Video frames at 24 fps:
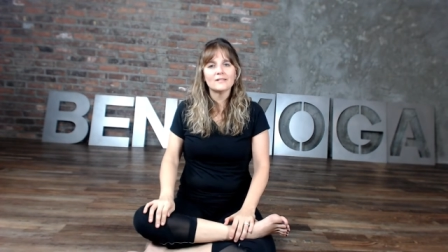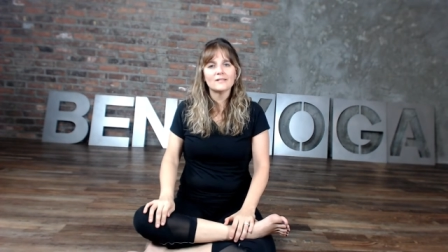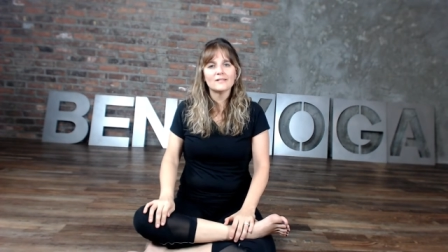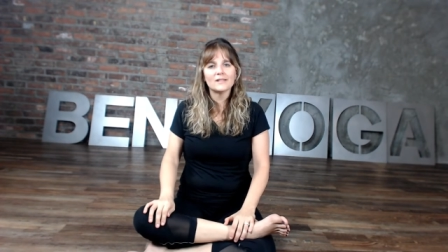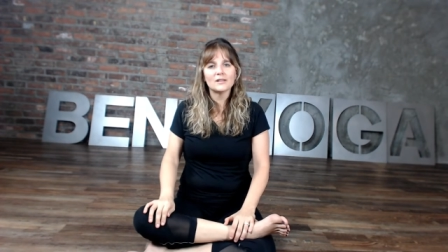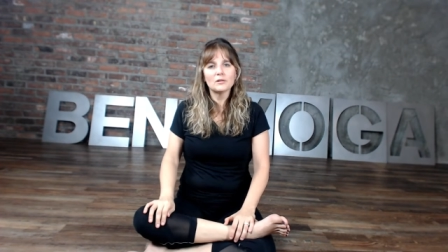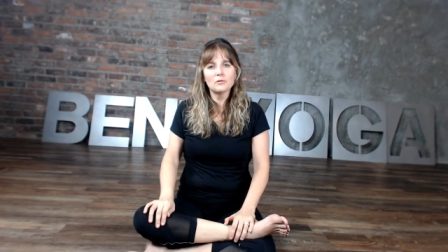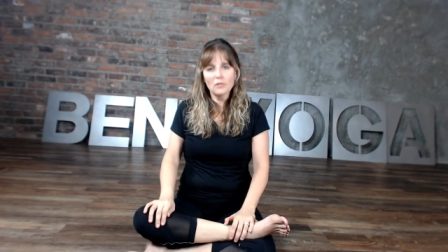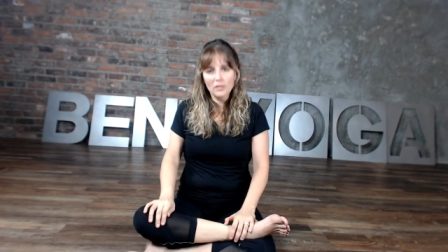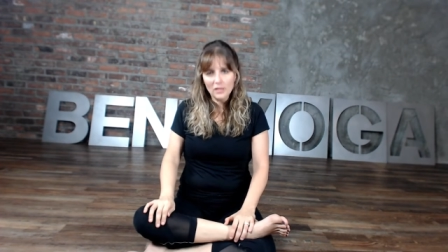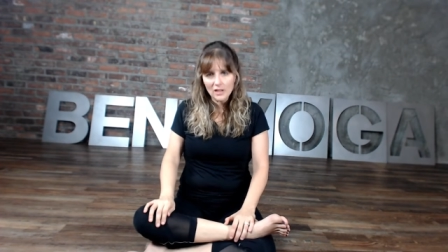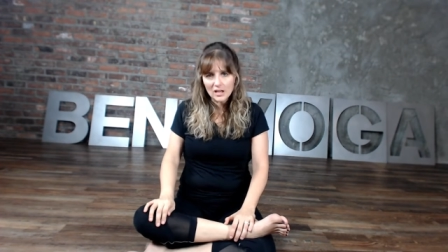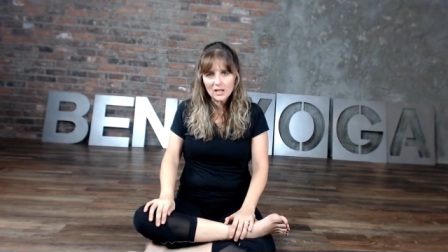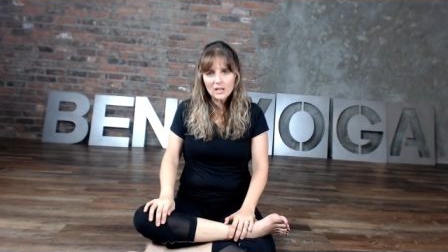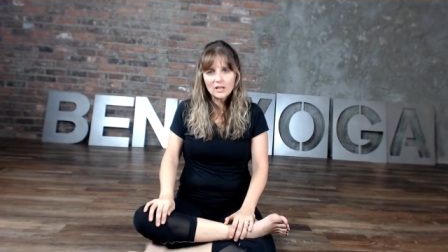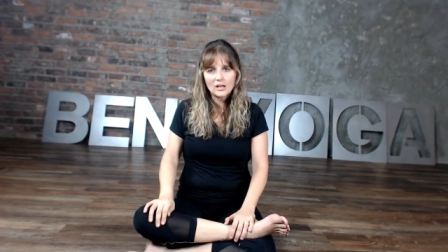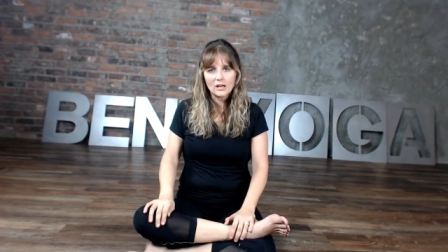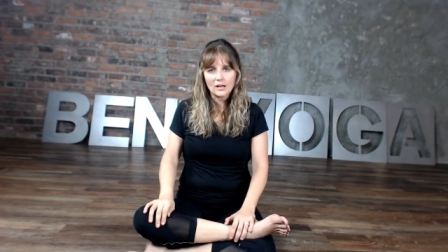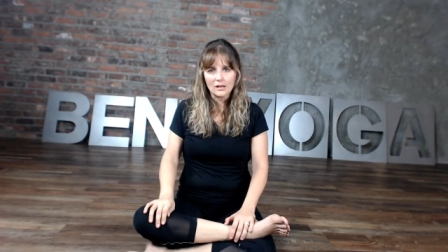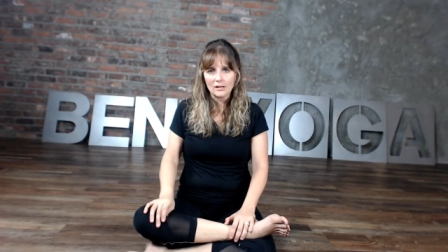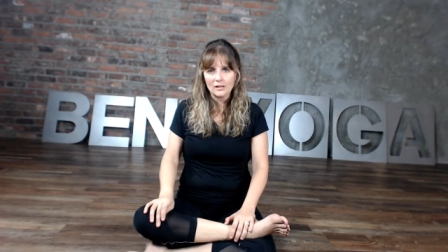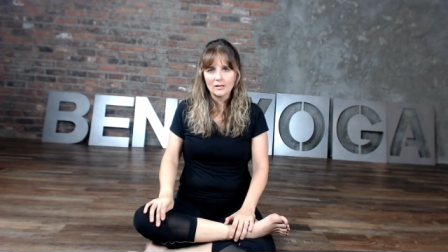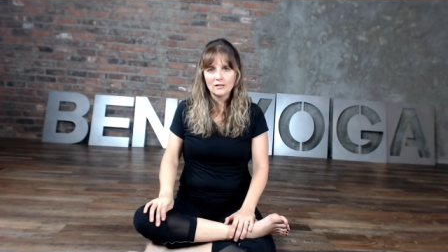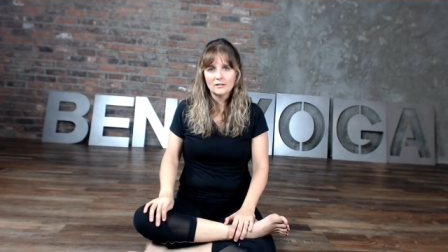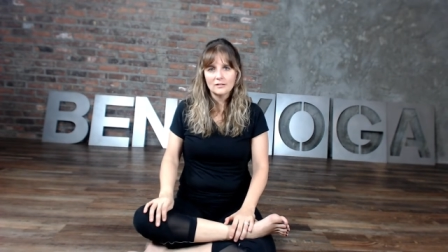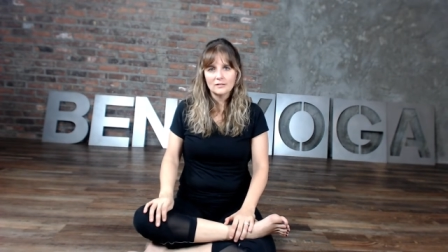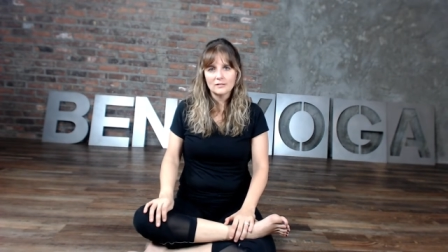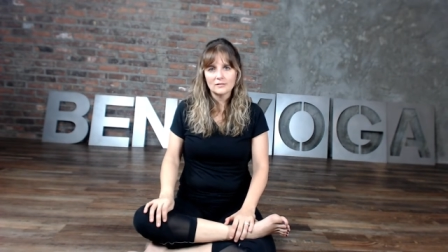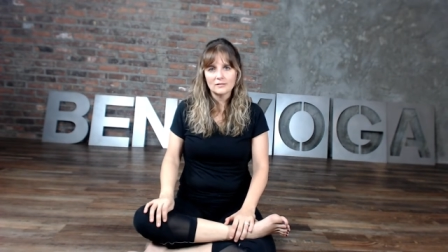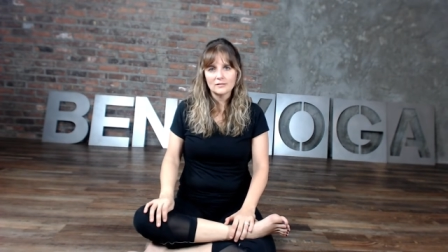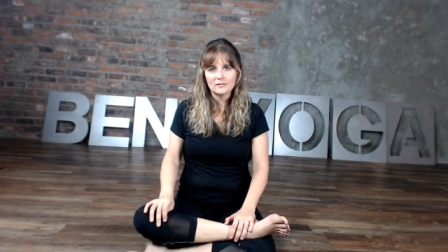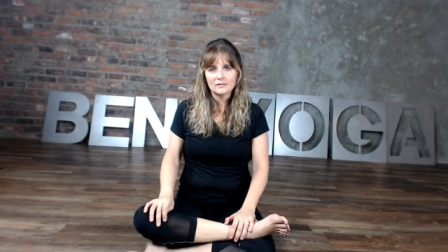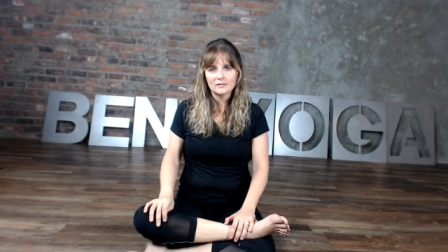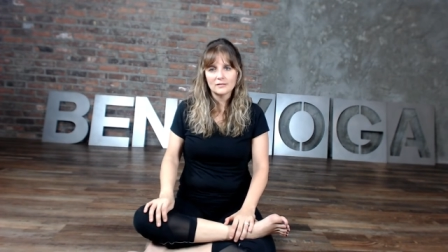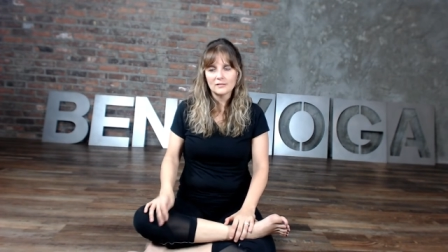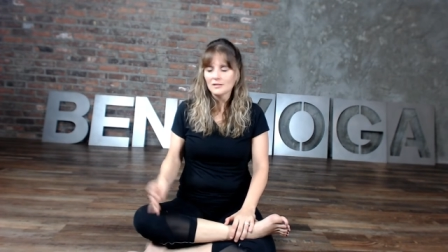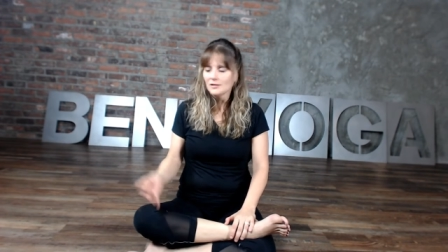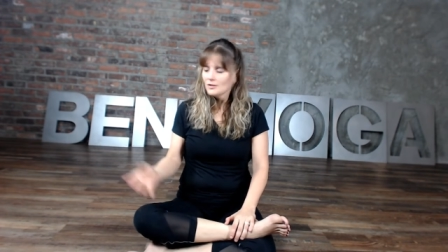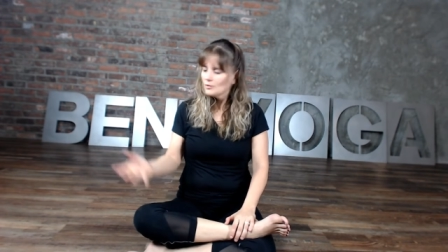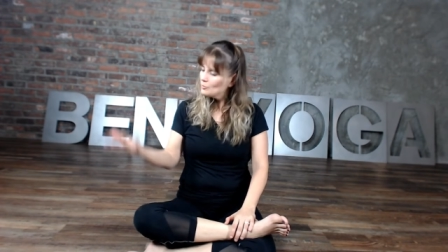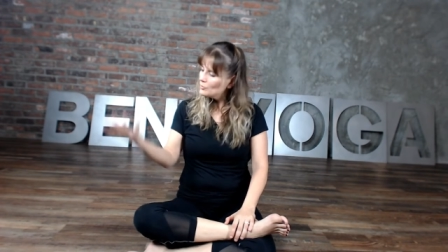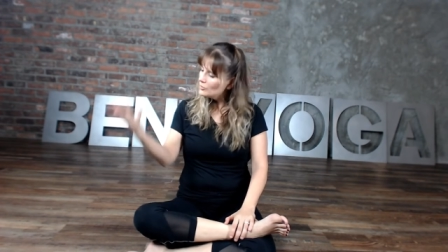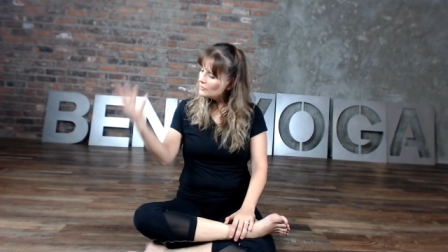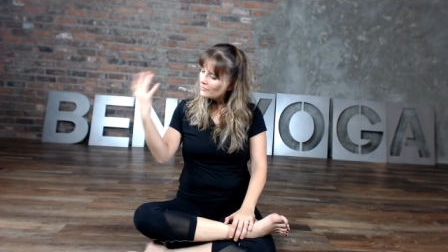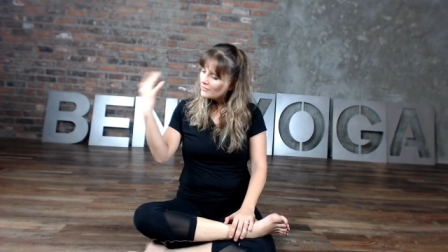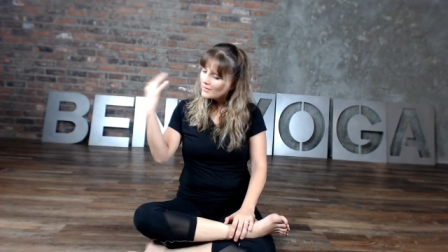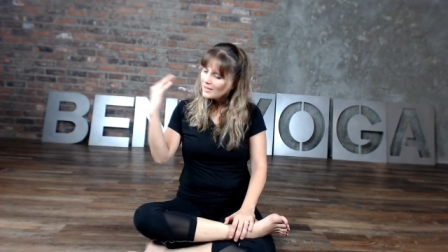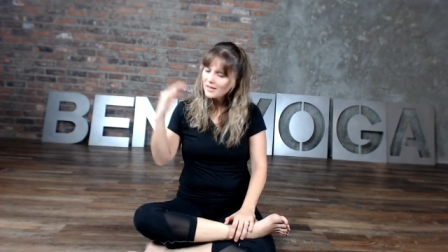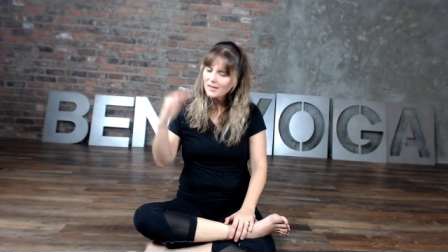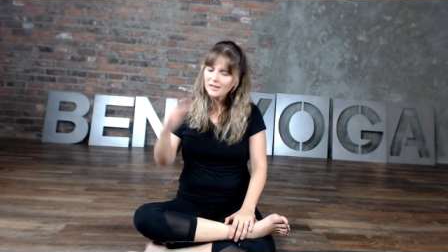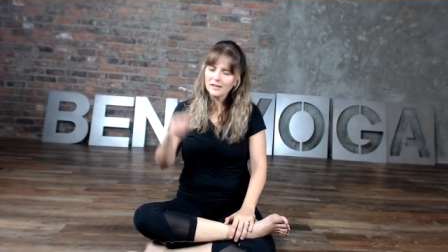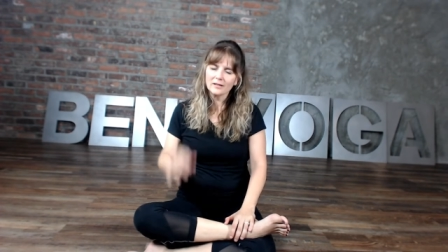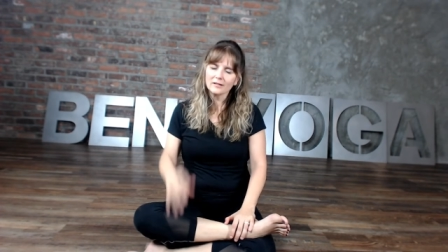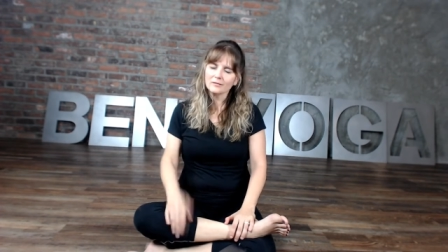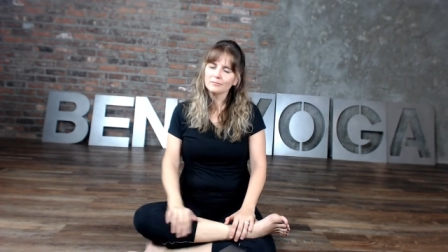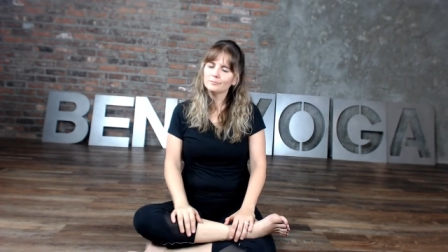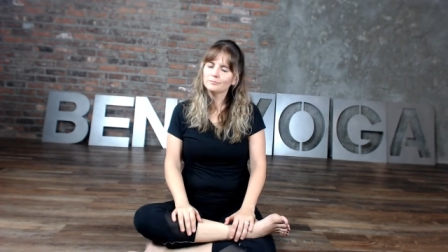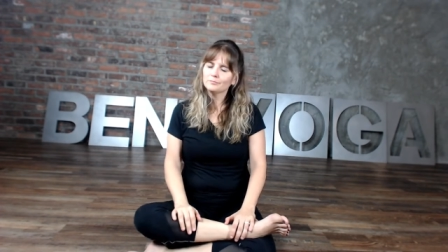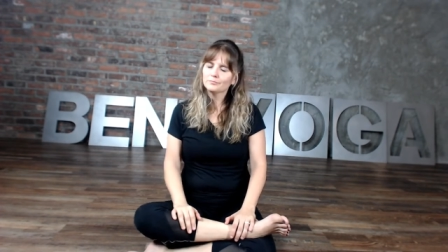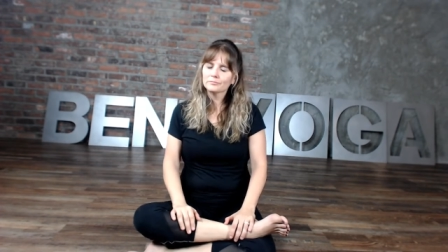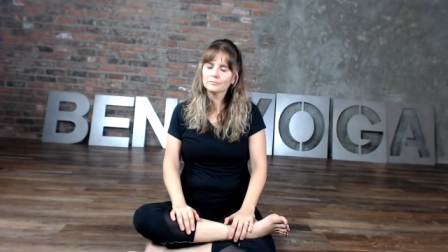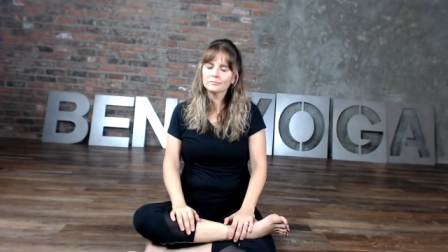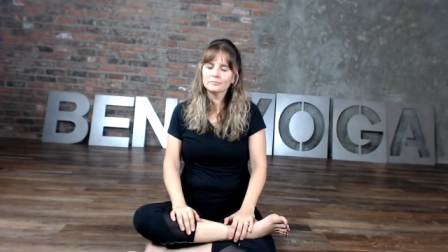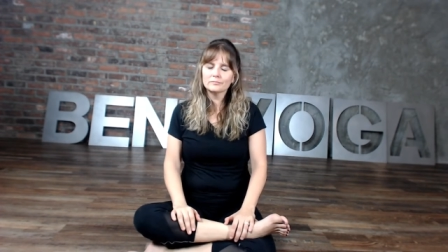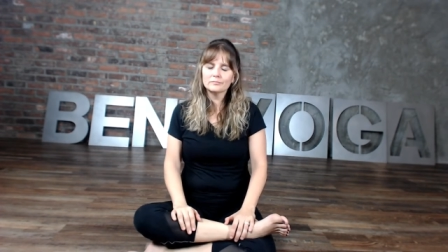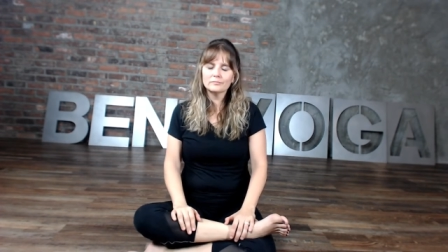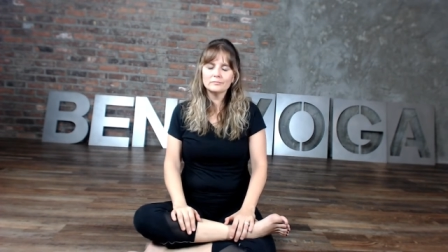you thank it, and you move on.